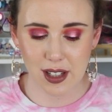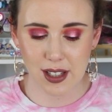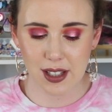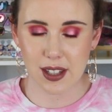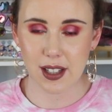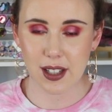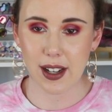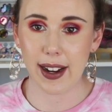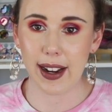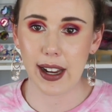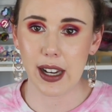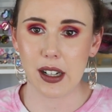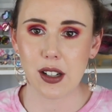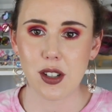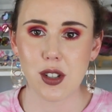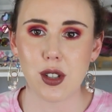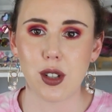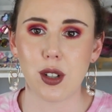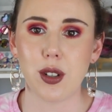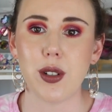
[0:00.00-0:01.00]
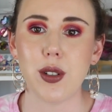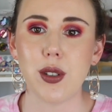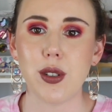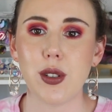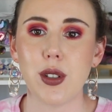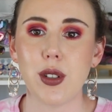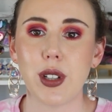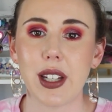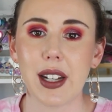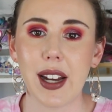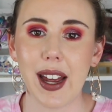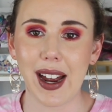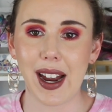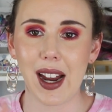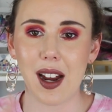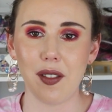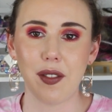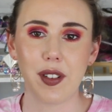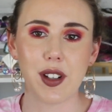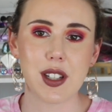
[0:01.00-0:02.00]
to the side so you can
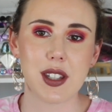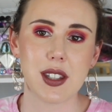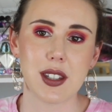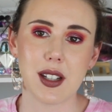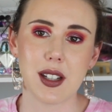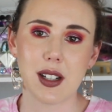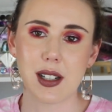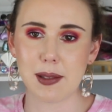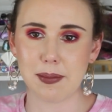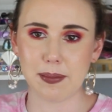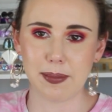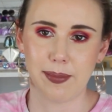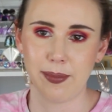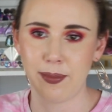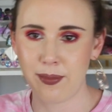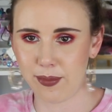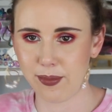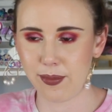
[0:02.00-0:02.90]
have some